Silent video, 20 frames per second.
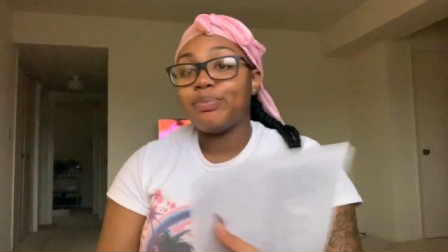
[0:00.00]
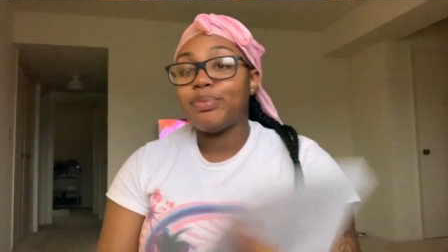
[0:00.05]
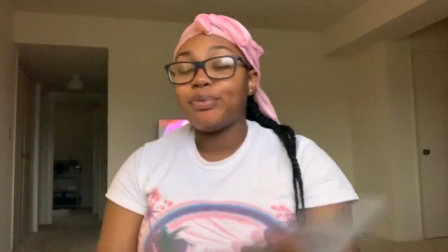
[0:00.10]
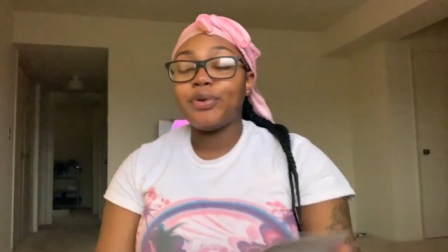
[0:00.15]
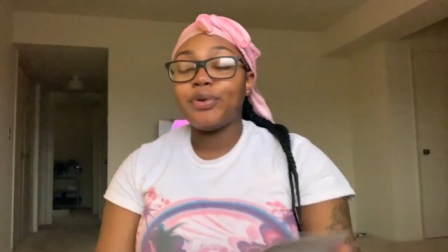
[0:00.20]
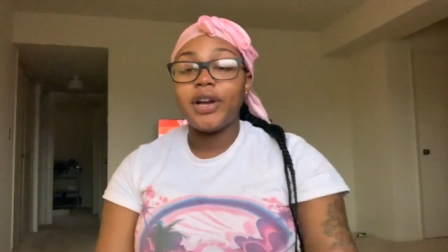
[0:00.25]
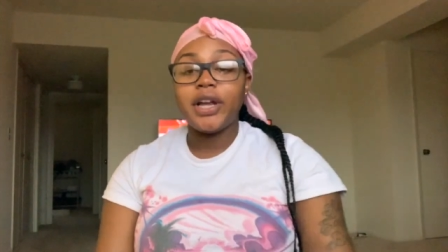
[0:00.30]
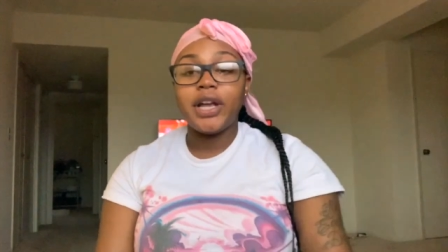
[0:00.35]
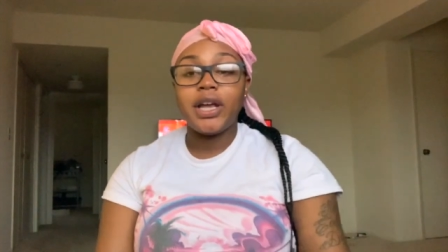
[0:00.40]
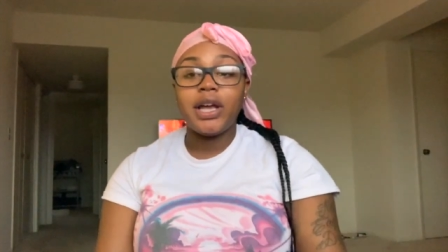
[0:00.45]

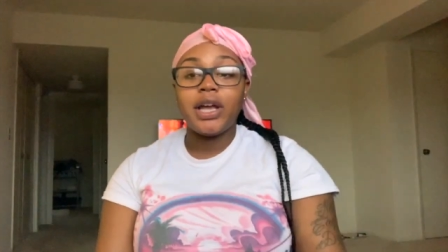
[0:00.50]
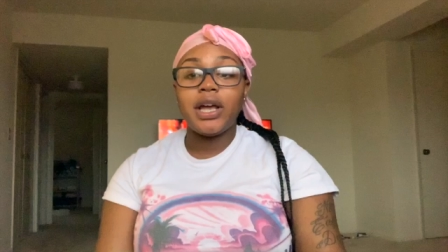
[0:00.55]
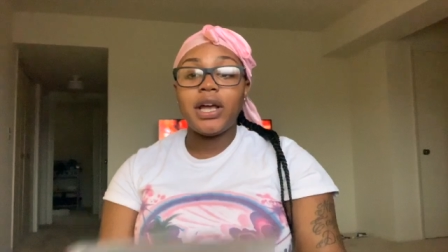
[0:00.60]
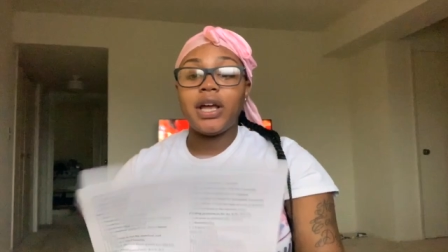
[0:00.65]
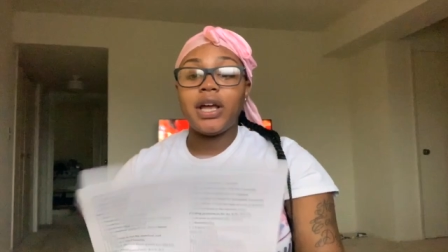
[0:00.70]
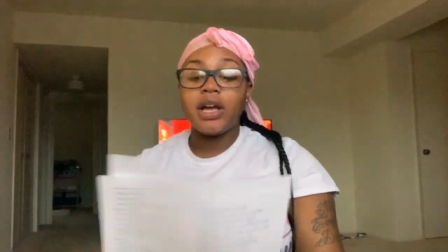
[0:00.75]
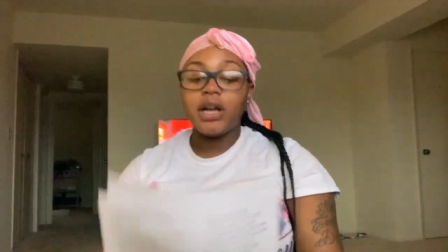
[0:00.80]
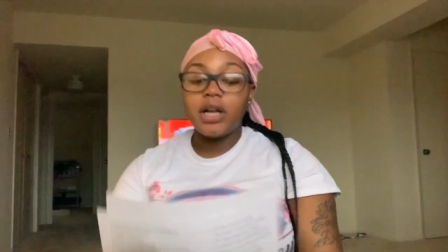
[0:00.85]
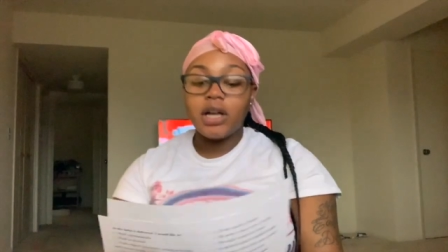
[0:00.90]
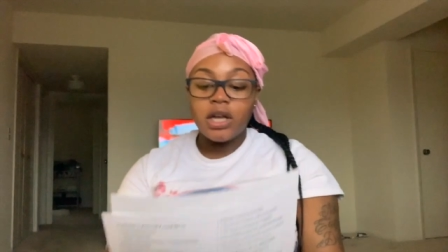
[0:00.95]

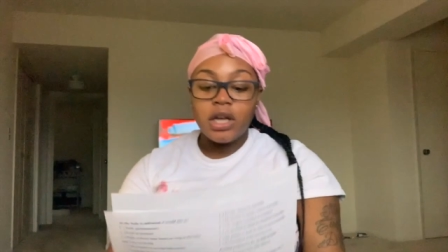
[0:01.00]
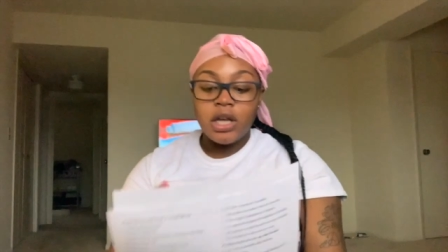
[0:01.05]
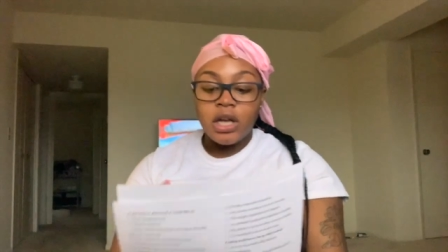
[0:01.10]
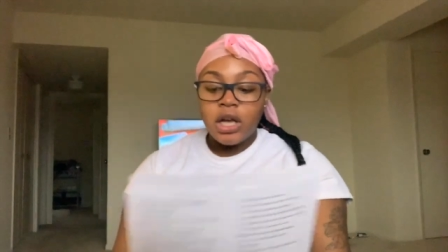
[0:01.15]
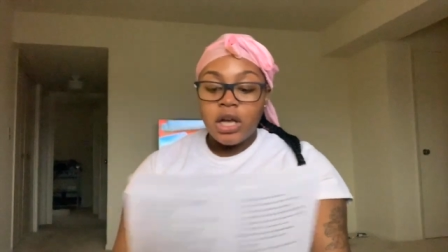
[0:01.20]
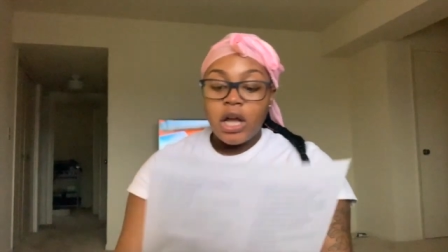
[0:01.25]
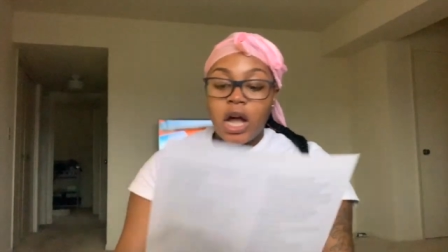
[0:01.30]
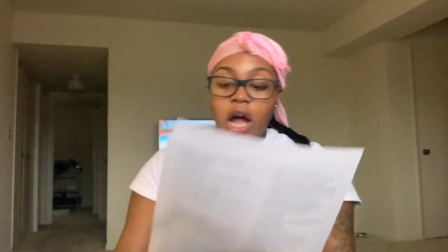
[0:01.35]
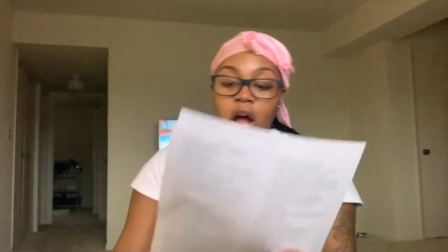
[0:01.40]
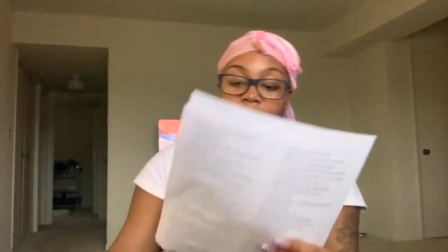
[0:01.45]
bring,
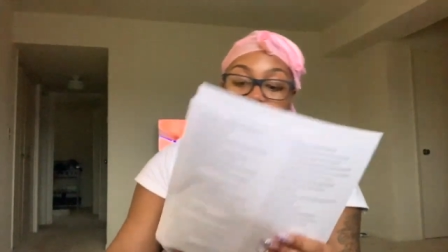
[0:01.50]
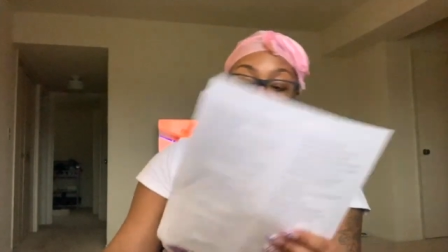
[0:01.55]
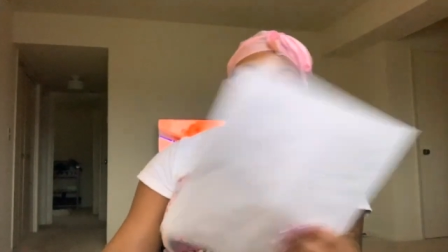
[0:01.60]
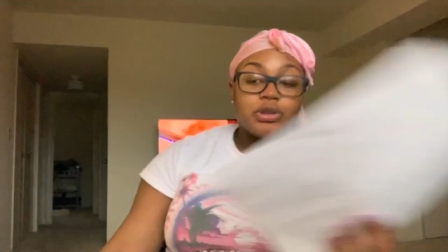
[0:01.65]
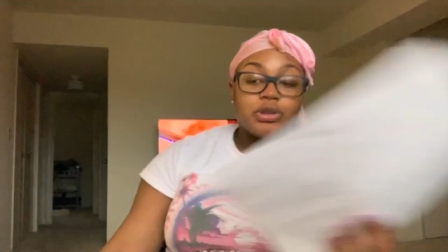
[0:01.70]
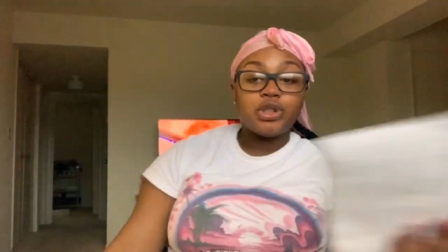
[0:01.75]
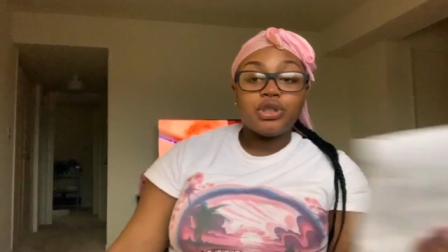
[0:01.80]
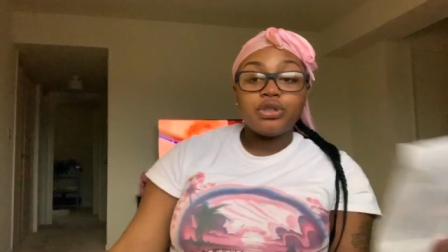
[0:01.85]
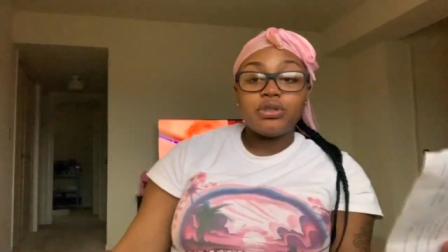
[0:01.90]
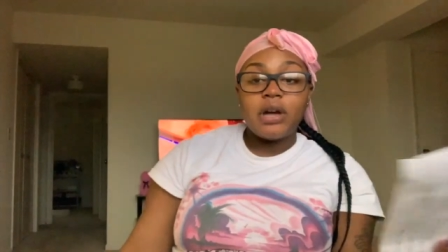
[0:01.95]

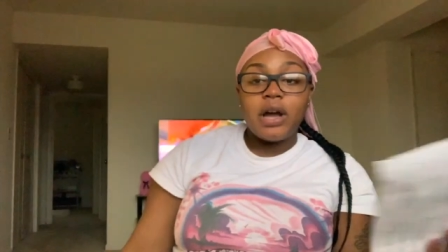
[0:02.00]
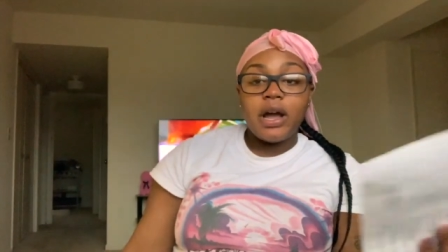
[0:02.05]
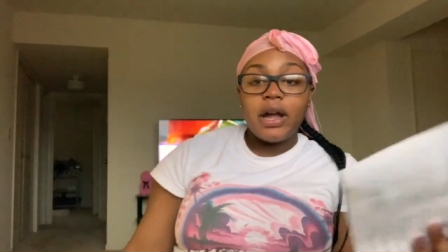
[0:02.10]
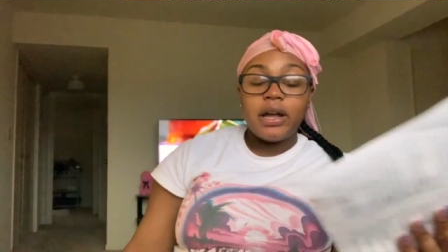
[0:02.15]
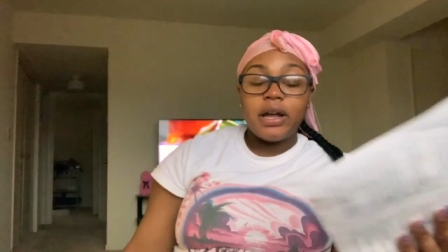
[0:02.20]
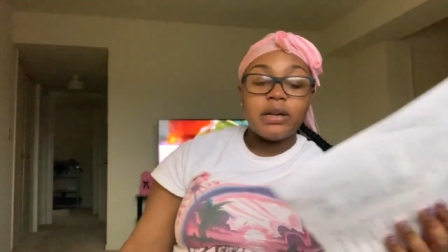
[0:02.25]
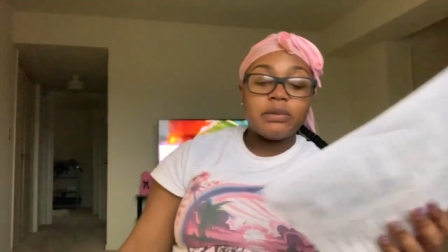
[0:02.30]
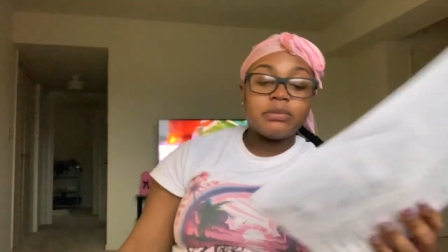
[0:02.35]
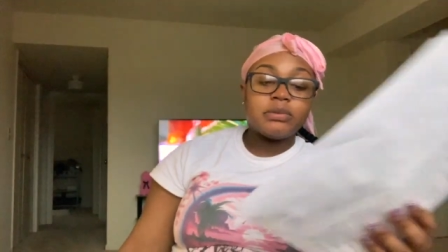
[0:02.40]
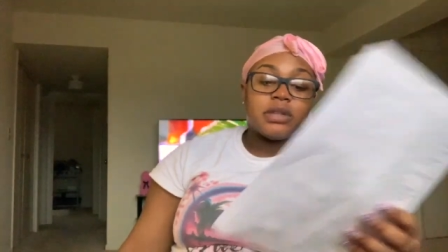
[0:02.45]
optional
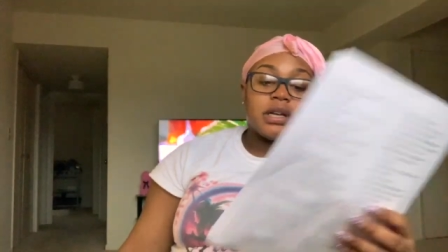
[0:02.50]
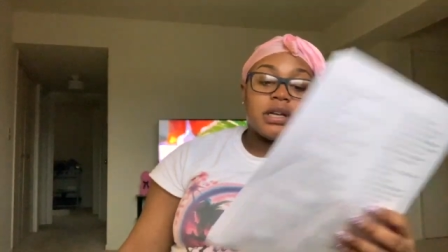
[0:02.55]
items